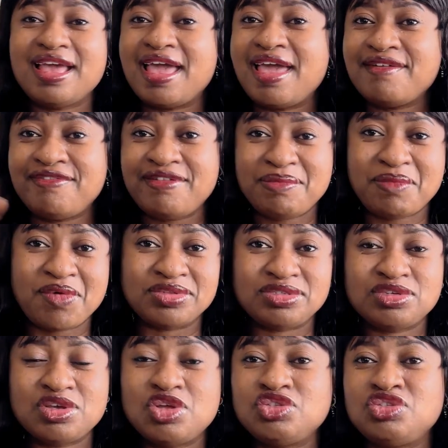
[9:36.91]
every
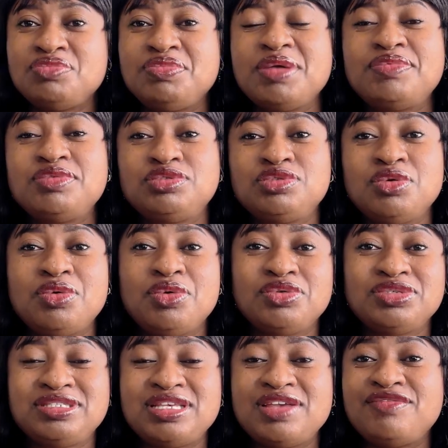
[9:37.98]
month to be able to
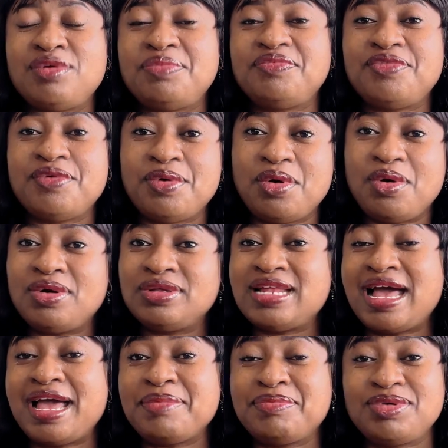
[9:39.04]
save up for
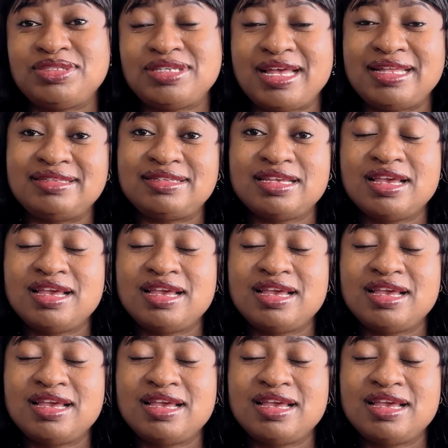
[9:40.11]
other important